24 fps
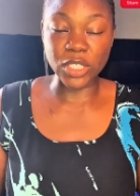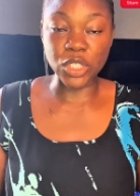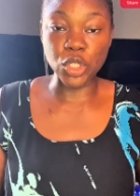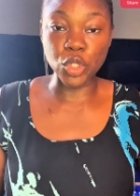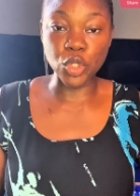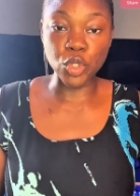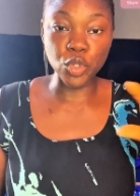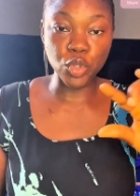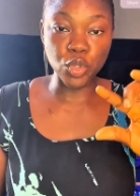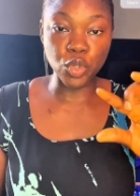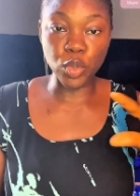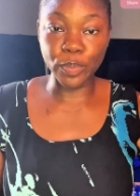The
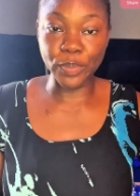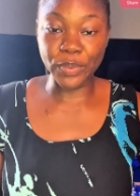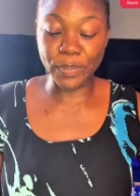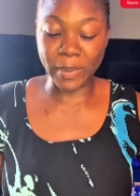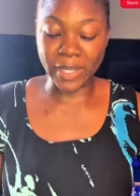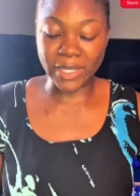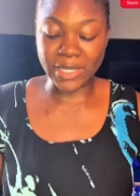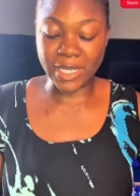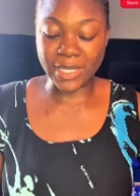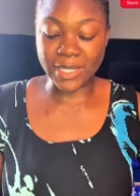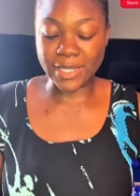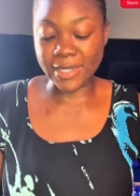YouTube
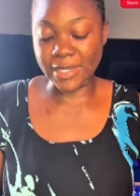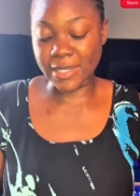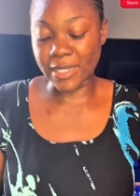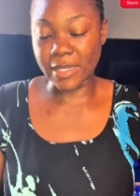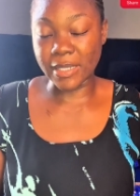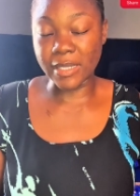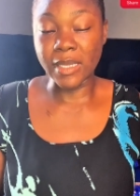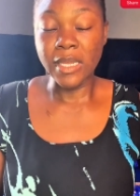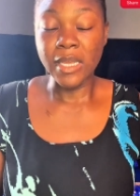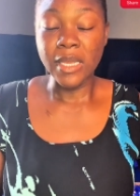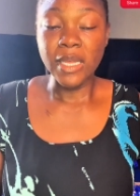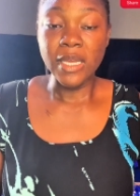pattern is
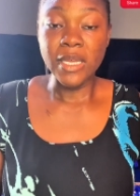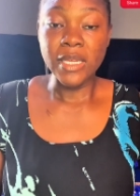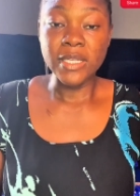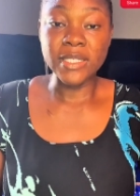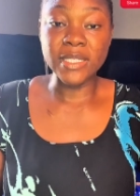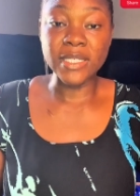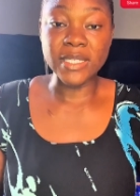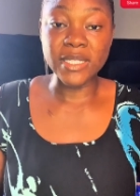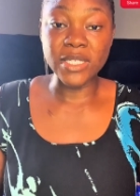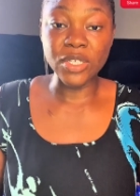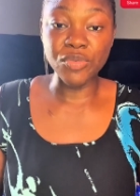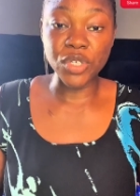the
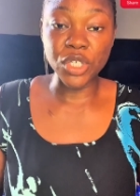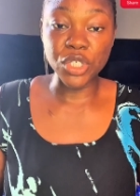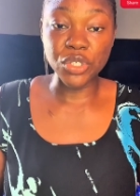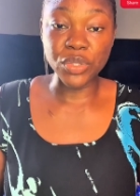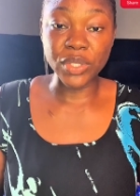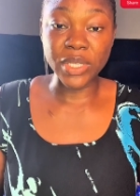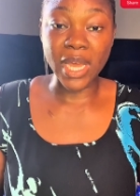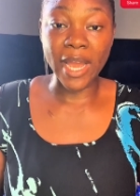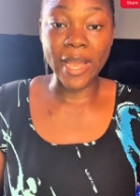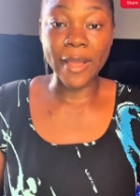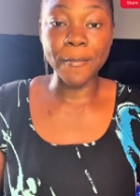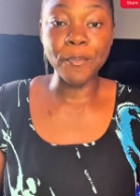
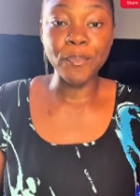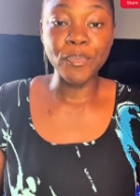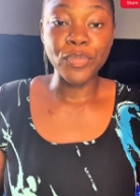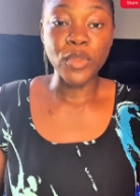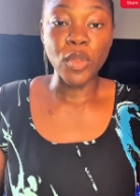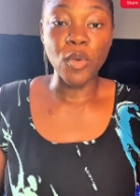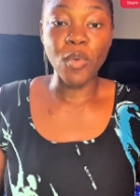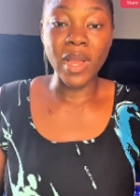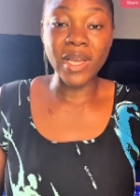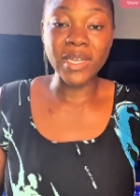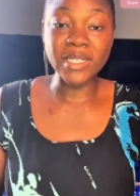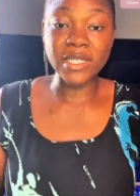16:9,
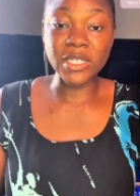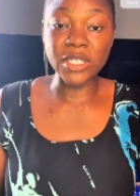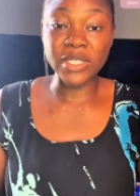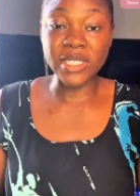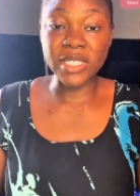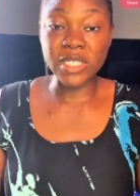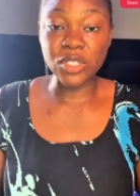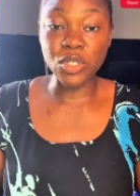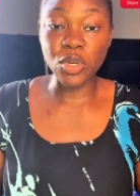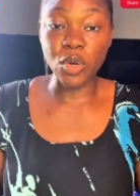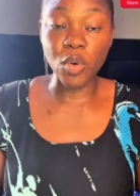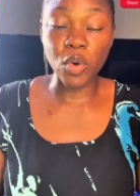while the
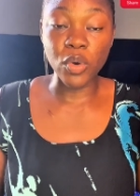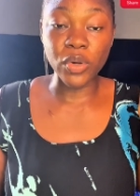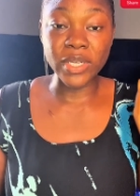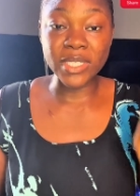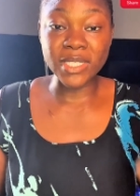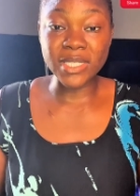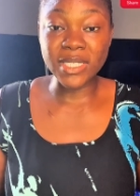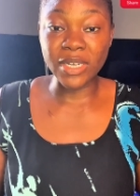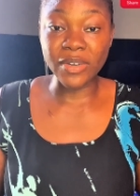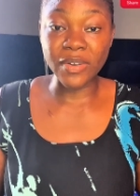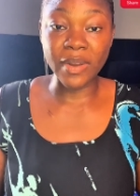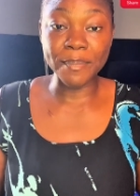TikTok or
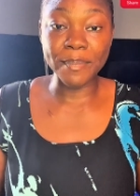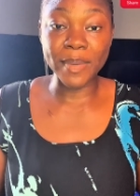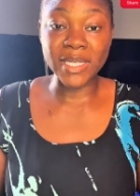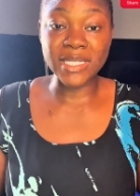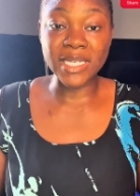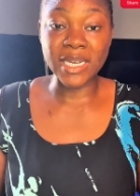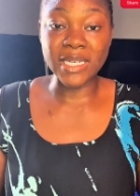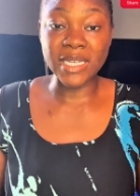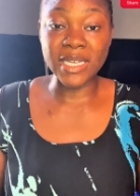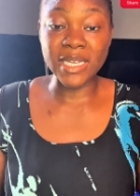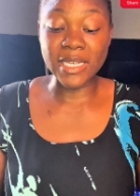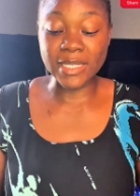Instagram
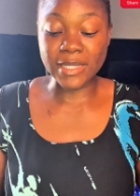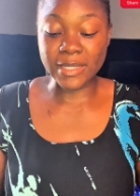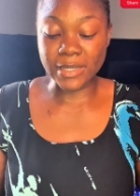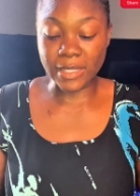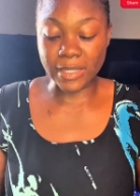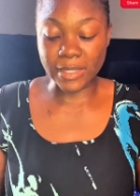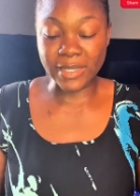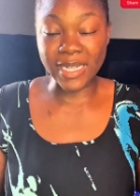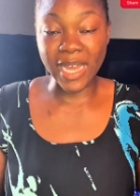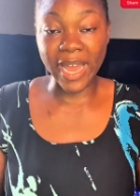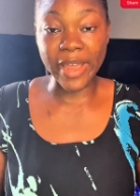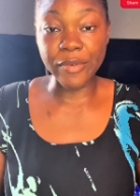pattern is
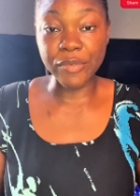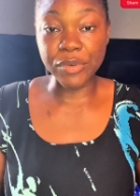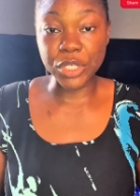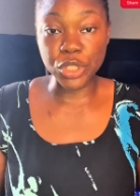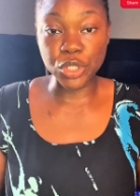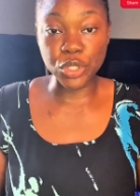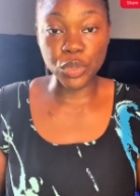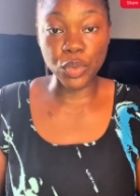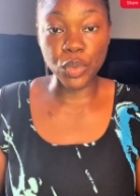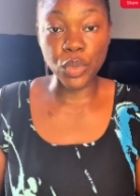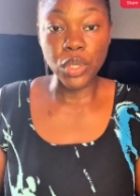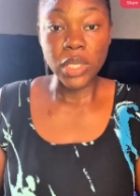the
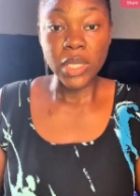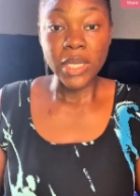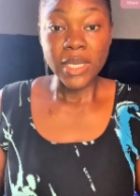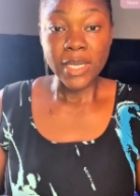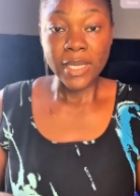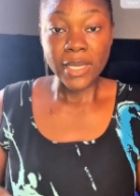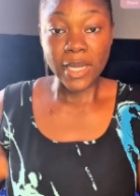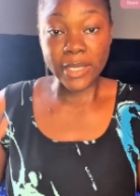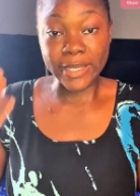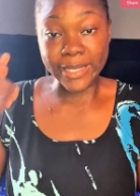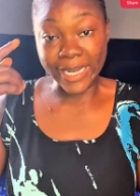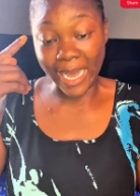
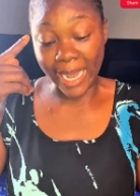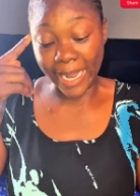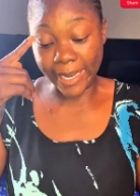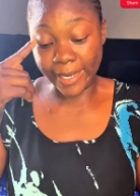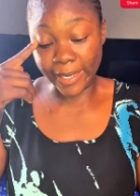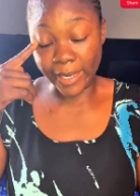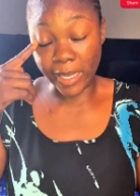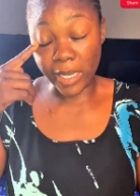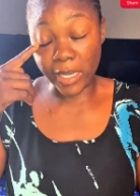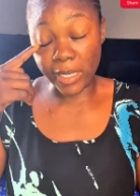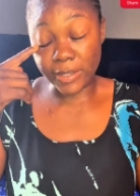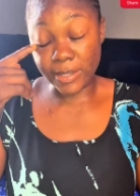
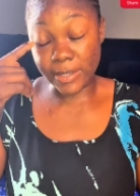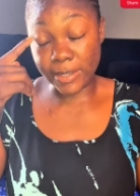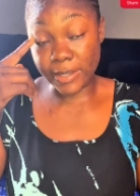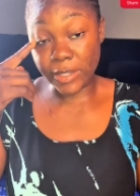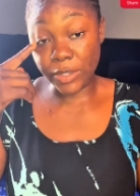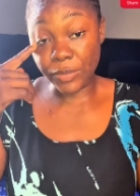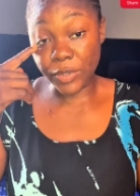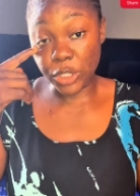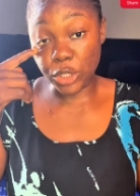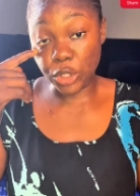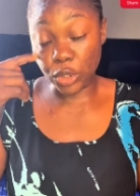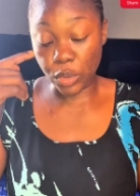
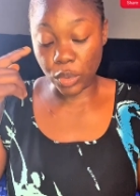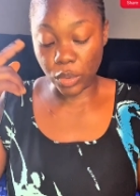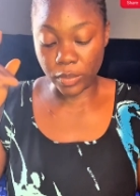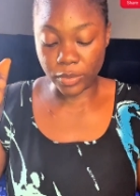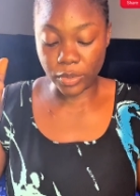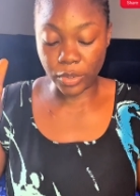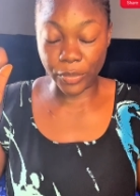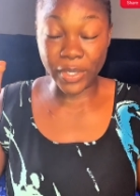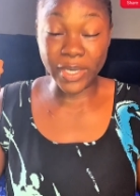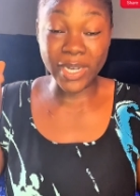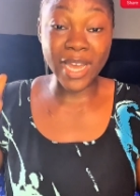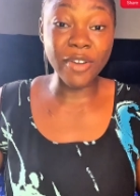
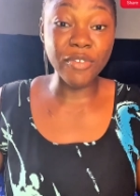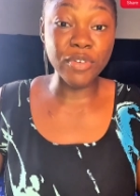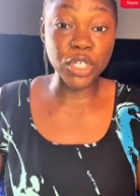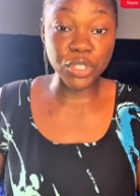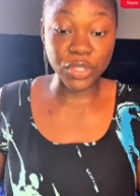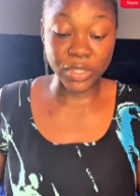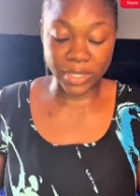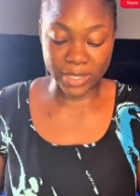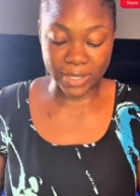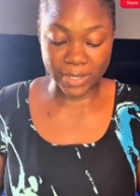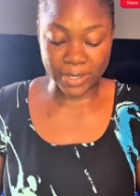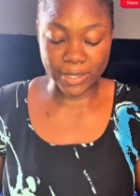
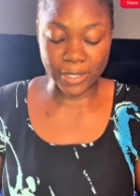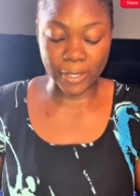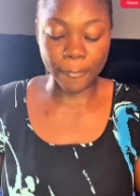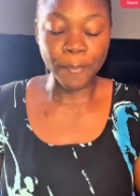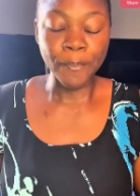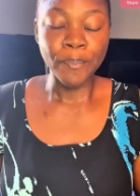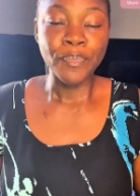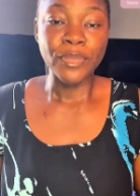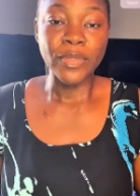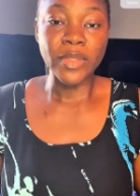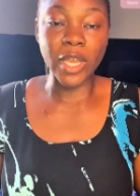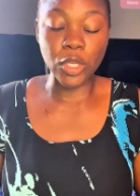9:16.
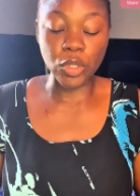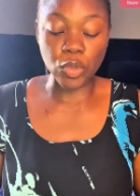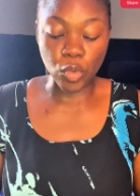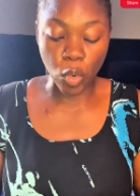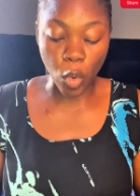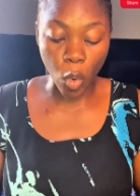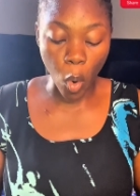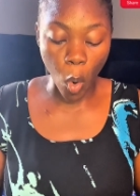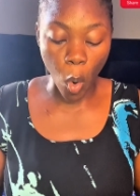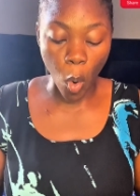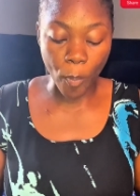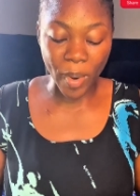Now you
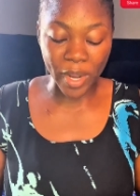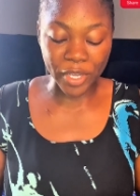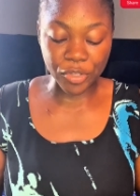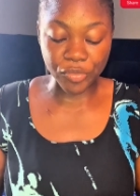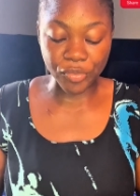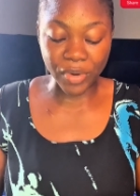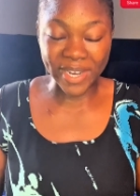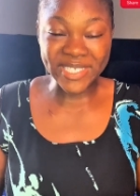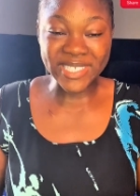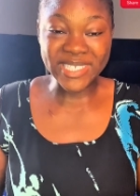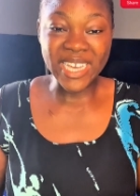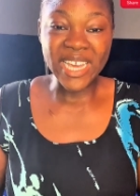go up and you
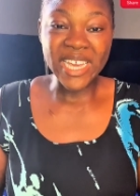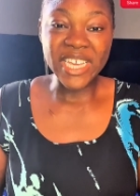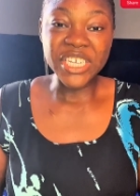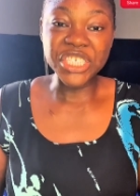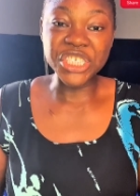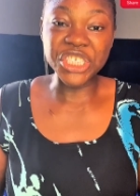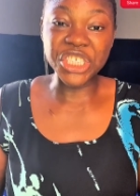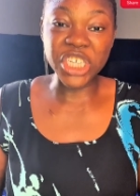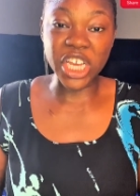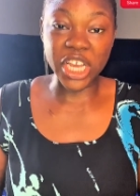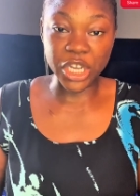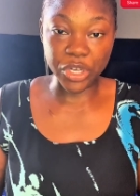write
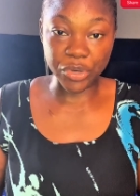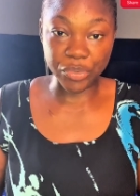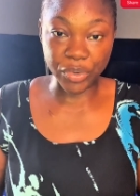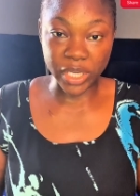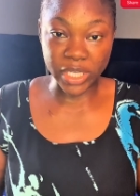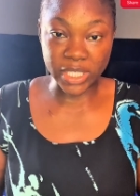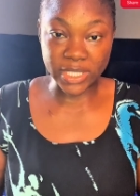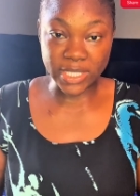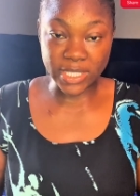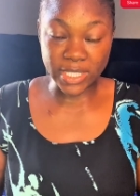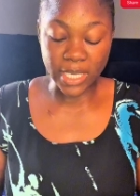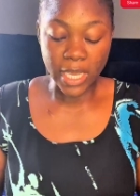
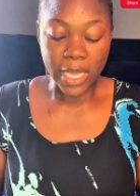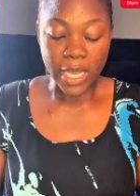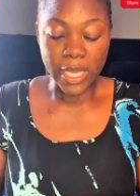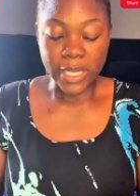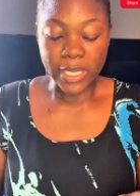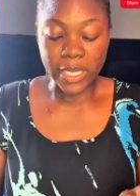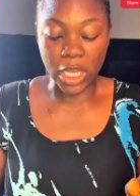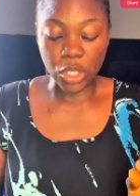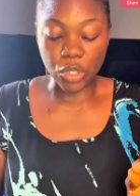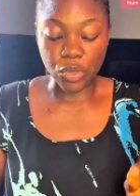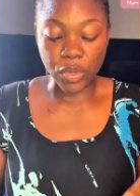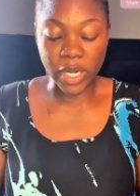generate.
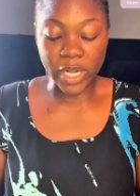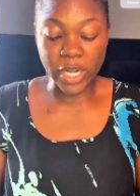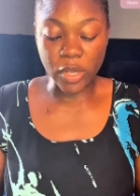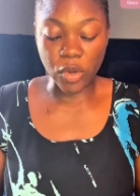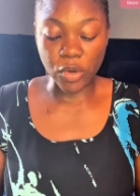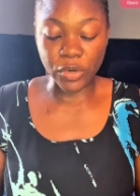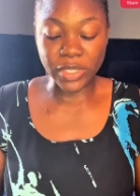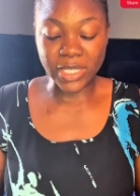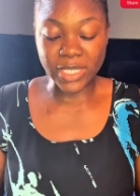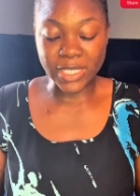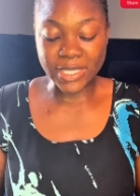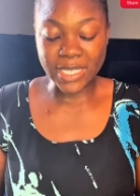Now you click
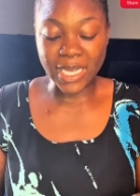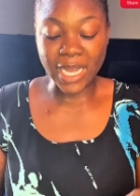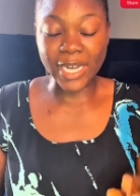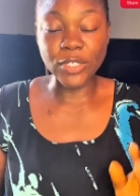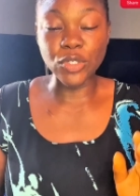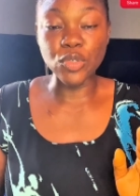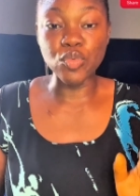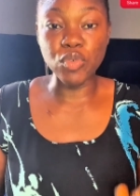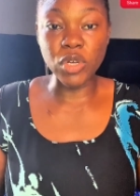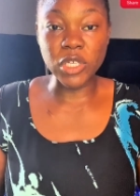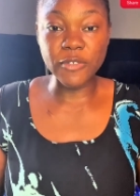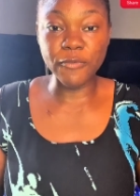on it and
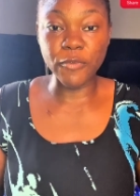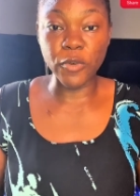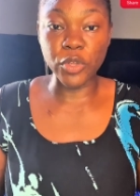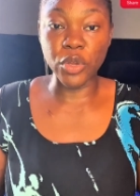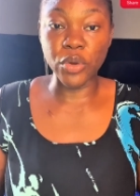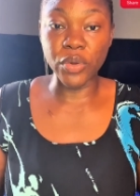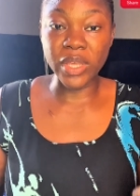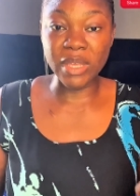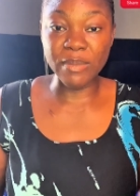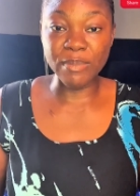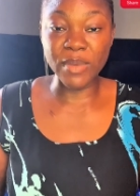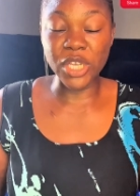you wait for
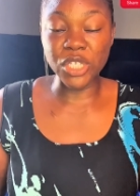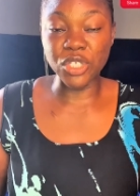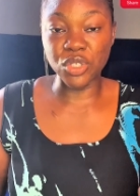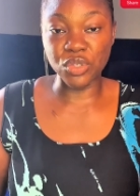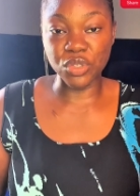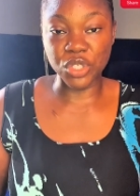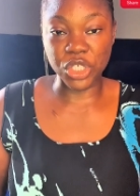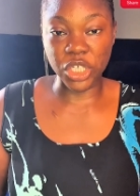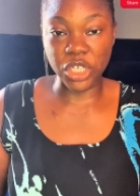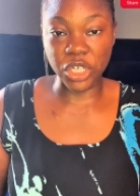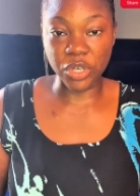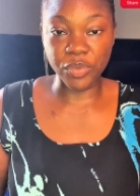your image to
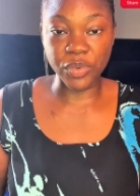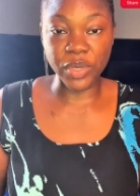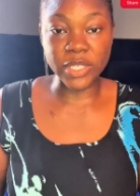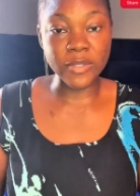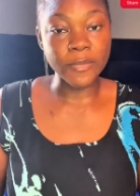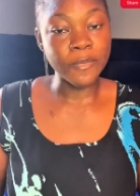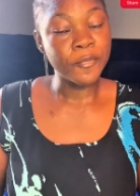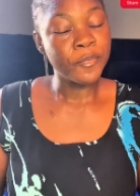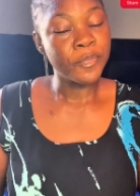generate.